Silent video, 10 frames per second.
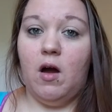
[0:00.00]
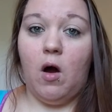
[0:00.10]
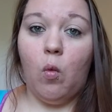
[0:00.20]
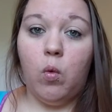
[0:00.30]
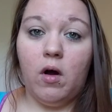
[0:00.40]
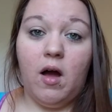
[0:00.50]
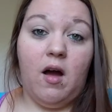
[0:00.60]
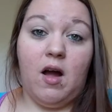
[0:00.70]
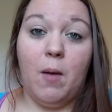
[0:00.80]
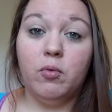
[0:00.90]

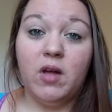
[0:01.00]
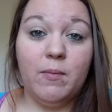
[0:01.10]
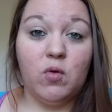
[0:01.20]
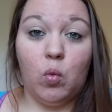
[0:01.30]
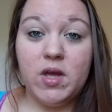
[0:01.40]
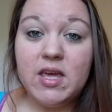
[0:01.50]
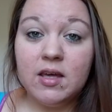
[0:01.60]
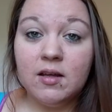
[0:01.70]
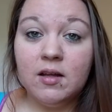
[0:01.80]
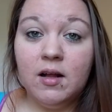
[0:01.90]
a couple times a week.
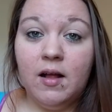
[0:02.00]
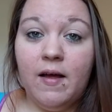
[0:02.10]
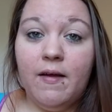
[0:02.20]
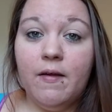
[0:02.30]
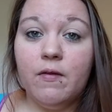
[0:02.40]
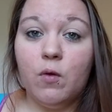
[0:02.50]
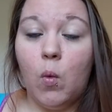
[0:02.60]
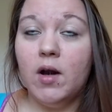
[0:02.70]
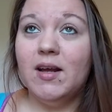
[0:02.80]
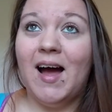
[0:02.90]
And the
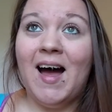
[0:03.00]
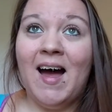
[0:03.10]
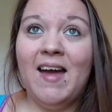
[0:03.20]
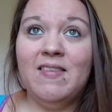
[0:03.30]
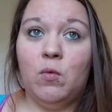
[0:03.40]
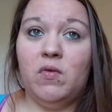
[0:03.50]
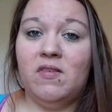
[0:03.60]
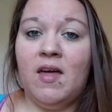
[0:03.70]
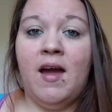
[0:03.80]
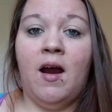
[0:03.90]
one guy that
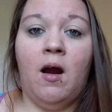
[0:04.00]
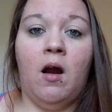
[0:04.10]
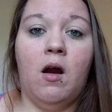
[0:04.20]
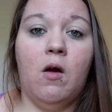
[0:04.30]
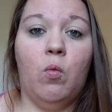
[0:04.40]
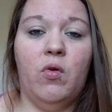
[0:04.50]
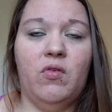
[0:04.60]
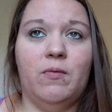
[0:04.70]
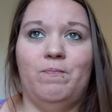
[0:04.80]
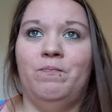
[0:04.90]
was there
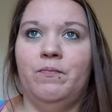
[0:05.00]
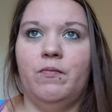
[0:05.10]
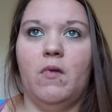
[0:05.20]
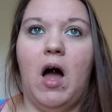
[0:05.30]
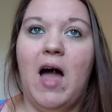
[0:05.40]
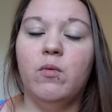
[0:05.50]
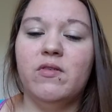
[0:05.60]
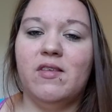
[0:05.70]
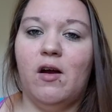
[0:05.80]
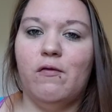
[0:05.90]
I
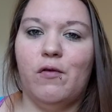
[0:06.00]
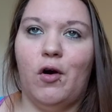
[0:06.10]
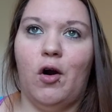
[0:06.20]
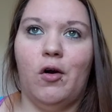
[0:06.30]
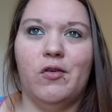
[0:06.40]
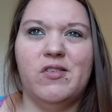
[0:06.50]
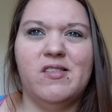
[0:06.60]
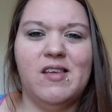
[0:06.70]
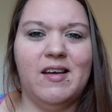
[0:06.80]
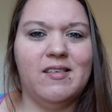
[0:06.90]
was there for
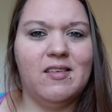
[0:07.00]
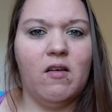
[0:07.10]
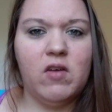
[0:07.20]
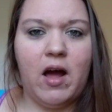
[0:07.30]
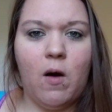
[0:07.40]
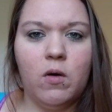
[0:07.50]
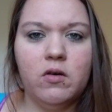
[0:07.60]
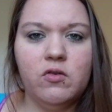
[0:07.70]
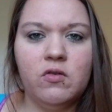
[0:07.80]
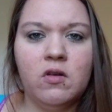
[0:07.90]
6-7
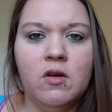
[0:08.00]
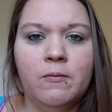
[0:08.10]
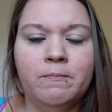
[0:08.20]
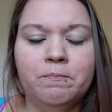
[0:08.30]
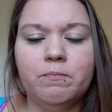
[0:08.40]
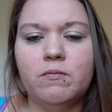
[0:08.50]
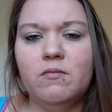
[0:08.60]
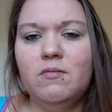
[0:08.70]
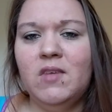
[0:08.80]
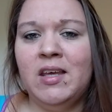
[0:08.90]
hours.
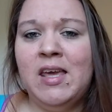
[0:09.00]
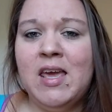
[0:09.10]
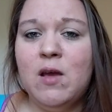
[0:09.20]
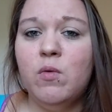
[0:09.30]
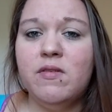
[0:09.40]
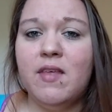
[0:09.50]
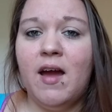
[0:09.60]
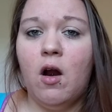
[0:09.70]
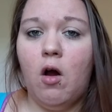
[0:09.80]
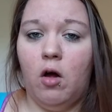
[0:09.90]
He was
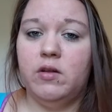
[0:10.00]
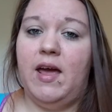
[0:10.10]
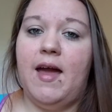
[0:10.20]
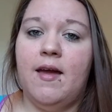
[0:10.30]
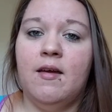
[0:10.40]
there all day,